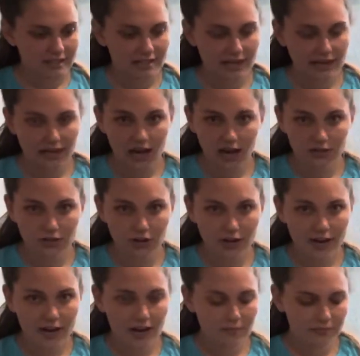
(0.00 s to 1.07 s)
that collar
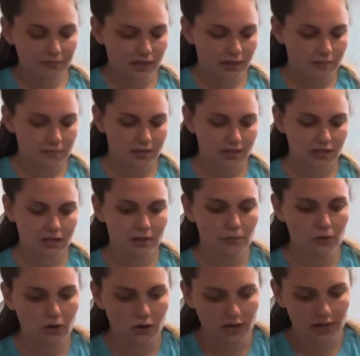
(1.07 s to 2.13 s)
grab. I'm gonna clip
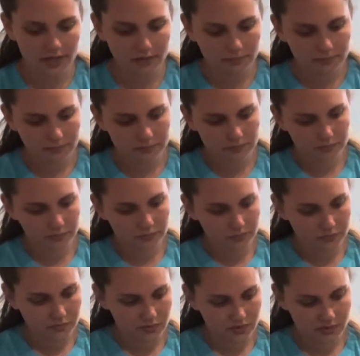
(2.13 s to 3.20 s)
on.
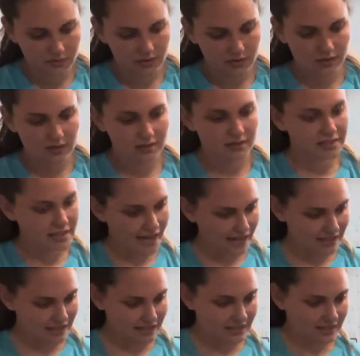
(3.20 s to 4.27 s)

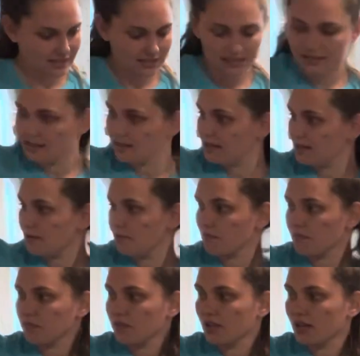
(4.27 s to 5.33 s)
Yes.
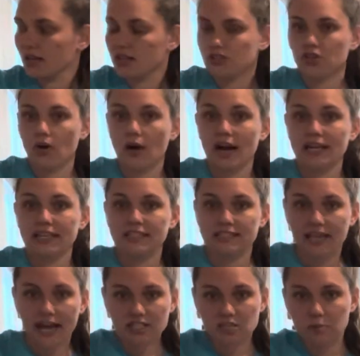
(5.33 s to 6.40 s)
So I
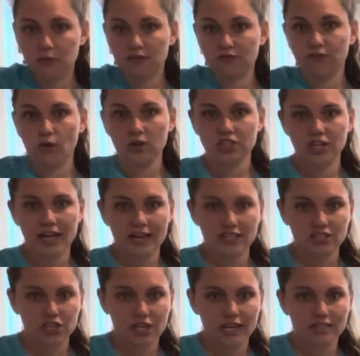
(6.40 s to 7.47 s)
yesed before she had a
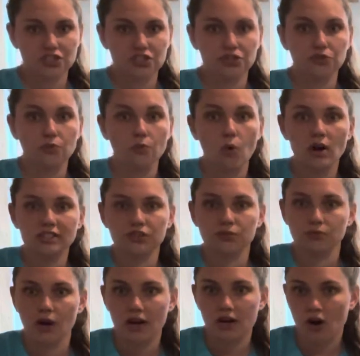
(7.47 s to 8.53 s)
chance to want to
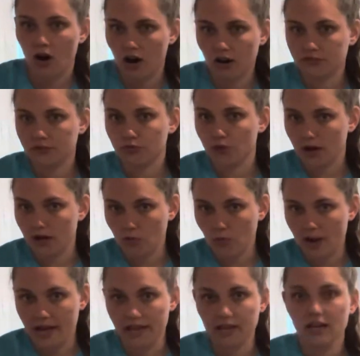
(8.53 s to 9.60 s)
run off and run
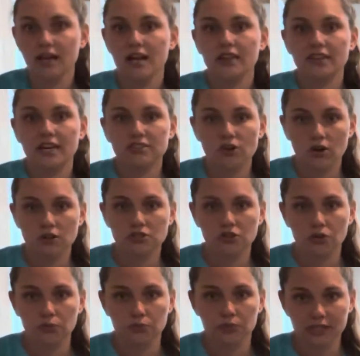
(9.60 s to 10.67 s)
away. That's
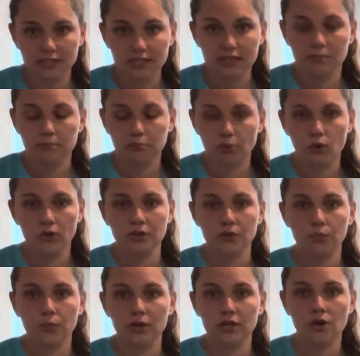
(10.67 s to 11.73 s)
also really
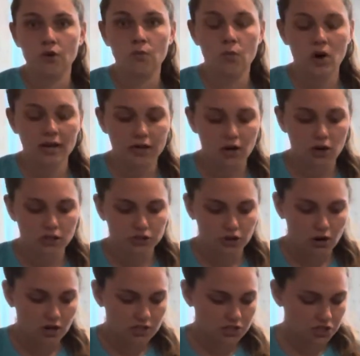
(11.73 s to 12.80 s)
important. We don't want our
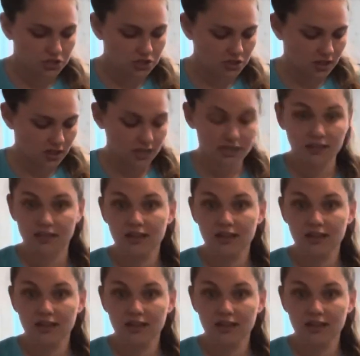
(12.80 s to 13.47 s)
dogs to think,